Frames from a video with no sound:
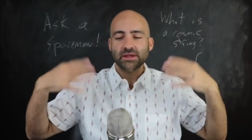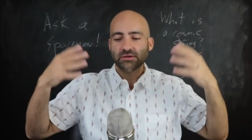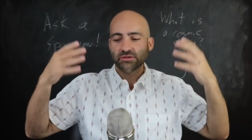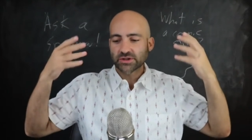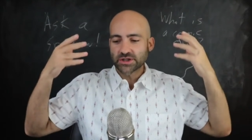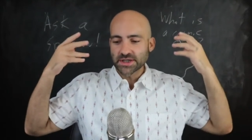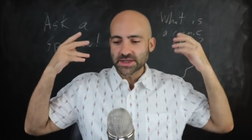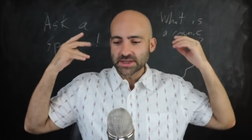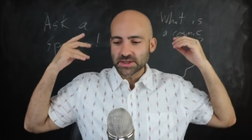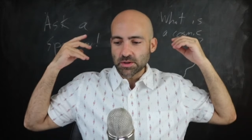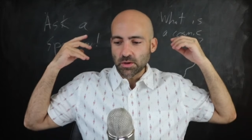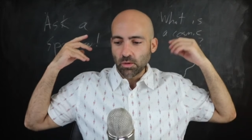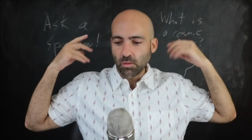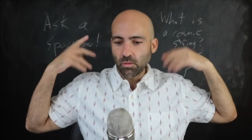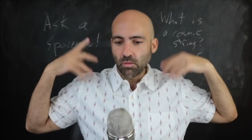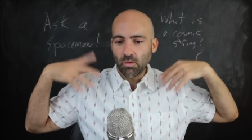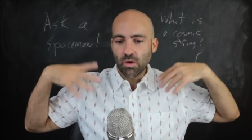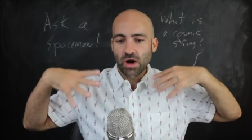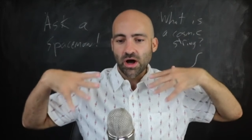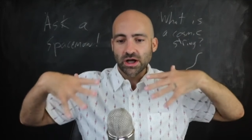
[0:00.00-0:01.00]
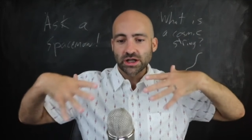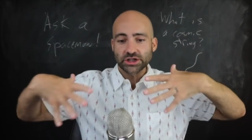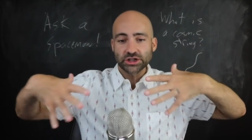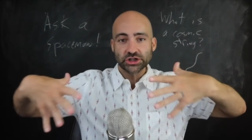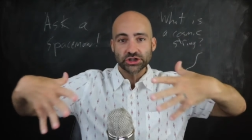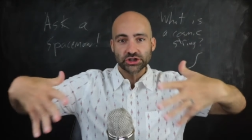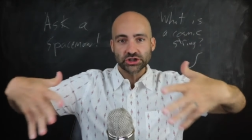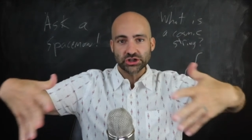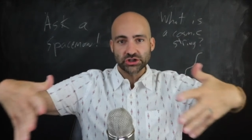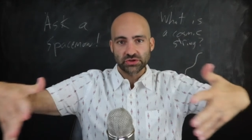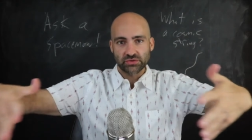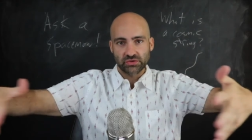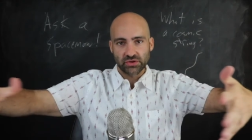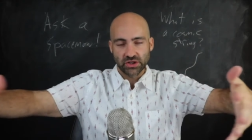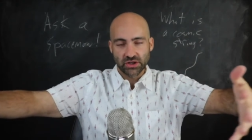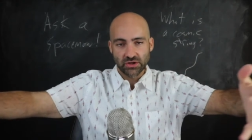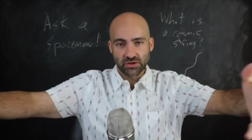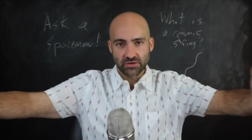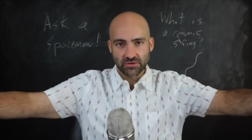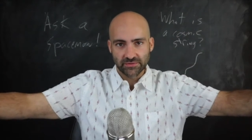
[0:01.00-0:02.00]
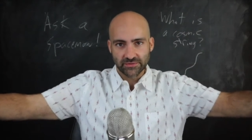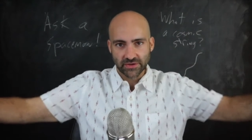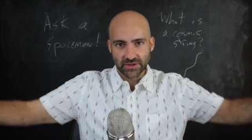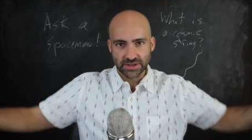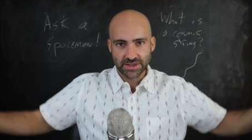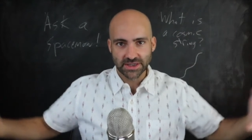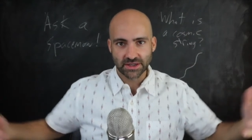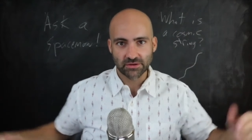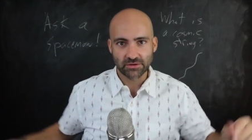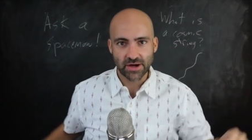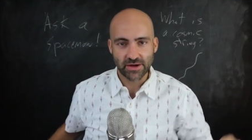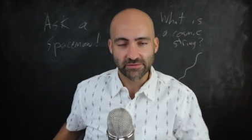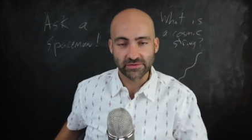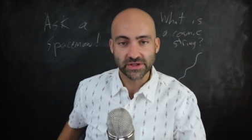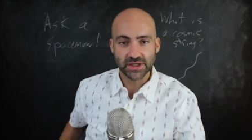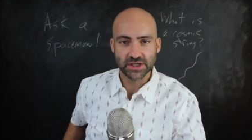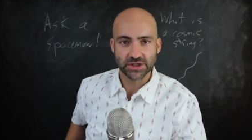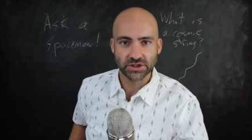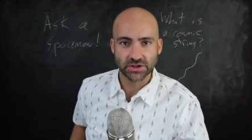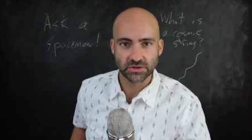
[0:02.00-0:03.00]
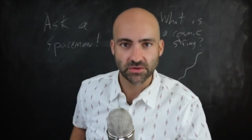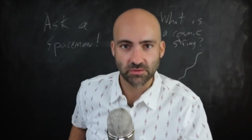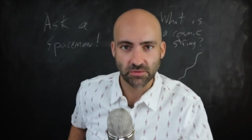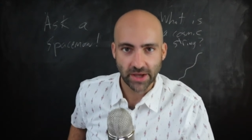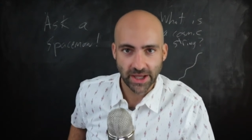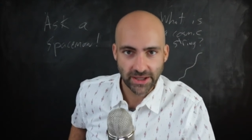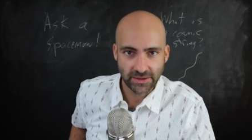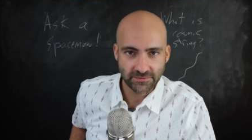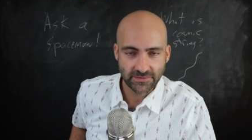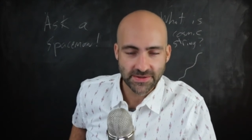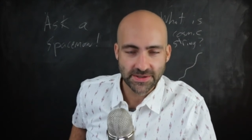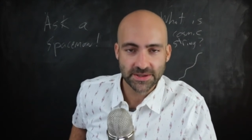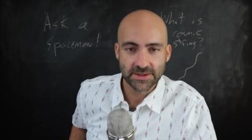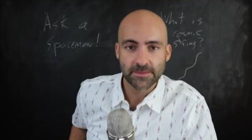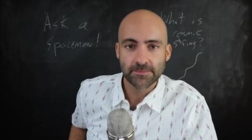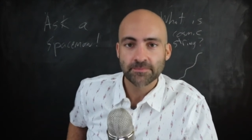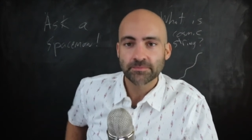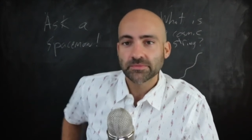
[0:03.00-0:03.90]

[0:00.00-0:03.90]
they'll just wash the universe in gravitational waves